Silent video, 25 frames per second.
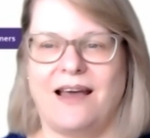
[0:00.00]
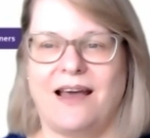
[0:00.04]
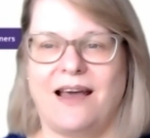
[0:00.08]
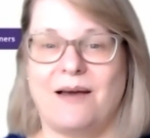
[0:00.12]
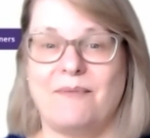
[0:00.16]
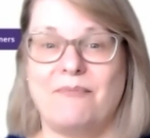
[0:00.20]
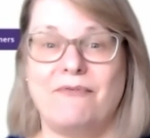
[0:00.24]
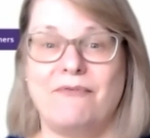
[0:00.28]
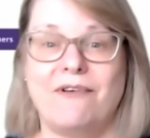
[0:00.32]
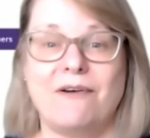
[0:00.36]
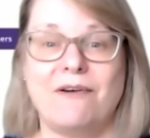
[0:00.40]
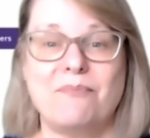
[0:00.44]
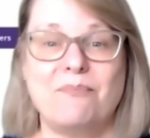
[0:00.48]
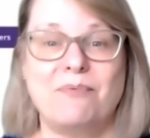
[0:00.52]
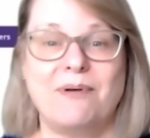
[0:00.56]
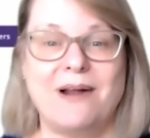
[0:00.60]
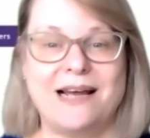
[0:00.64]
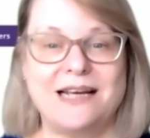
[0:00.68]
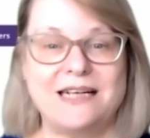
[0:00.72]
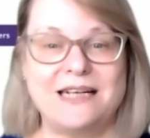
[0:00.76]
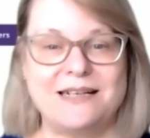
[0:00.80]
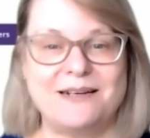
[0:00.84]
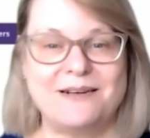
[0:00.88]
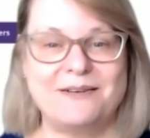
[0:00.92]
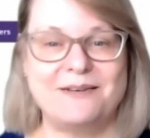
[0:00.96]
a real
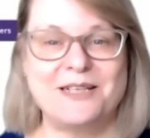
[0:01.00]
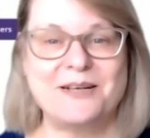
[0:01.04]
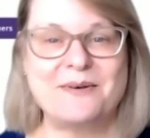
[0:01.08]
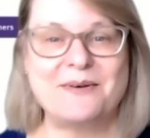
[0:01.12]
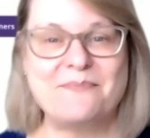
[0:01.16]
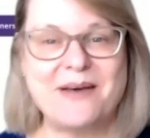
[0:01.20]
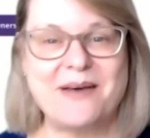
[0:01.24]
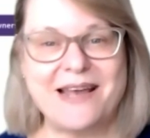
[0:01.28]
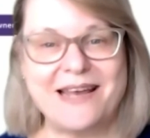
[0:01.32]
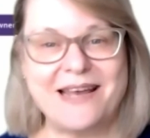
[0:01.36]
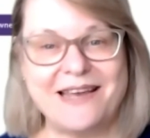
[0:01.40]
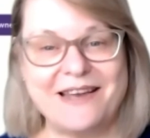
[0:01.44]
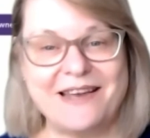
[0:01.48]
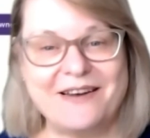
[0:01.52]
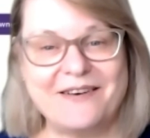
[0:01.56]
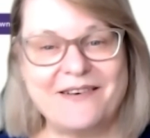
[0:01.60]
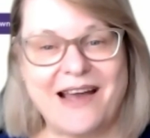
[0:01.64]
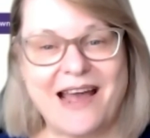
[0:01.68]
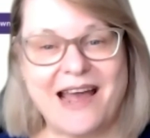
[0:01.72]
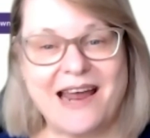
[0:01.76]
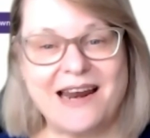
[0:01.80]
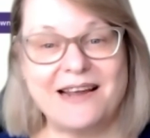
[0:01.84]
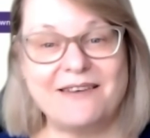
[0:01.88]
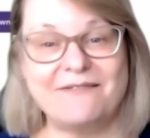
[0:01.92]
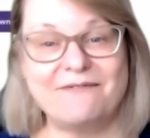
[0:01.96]
pleasure to meet you,
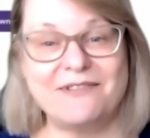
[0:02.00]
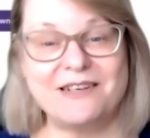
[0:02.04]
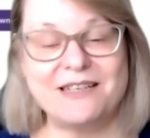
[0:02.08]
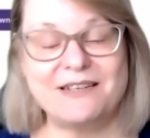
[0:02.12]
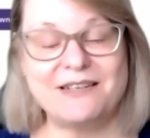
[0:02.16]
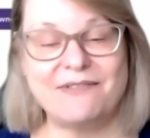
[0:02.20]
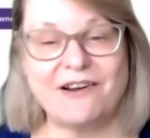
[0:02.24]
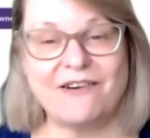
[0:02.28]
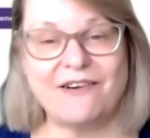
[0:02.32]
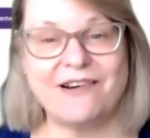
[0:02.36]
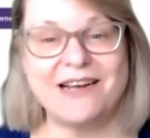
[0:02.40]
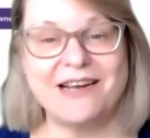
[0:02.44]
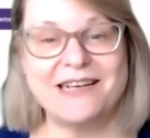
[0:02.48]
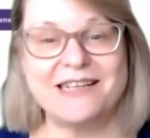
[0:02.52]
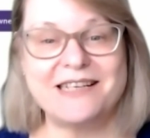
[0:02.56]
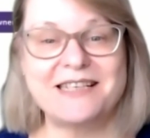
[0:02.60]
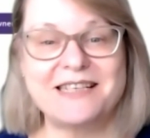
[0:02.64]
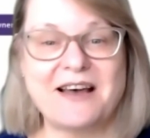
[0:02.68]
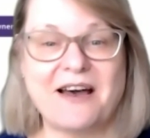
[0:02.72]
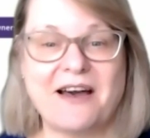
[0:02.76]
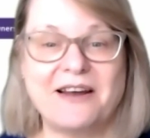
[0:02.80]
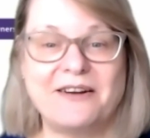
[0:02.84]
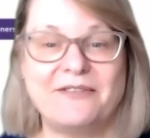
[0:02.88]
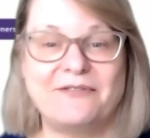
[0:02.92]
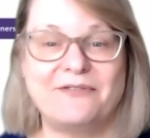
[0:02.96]
and it was very
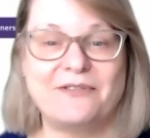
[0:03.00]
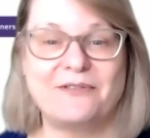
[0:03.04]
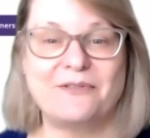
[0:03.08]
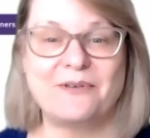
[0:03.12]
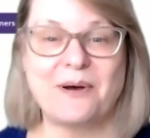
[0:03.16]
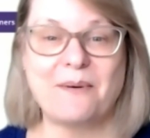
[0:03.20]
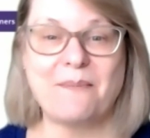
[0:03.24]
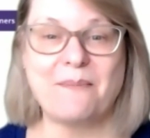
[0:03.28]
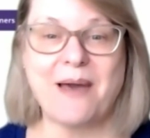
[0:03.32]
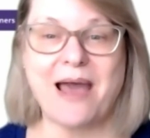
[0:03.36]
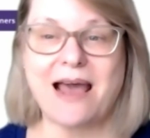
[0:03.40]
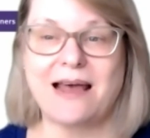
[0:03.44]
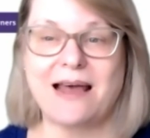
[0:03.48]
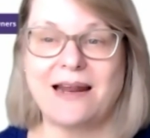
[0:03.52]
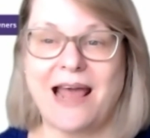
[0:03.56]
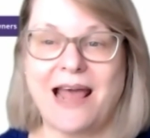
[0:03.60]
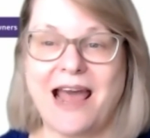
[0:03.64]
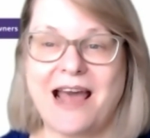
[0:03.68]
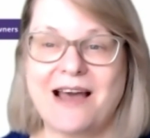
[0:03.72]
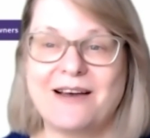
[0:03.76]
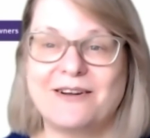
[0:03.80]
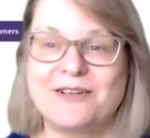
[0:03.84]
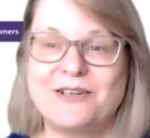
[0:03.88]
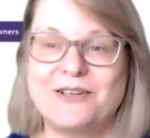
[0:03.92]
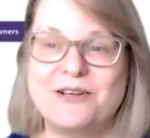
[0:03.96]
insightful about
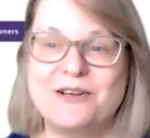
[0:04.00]
how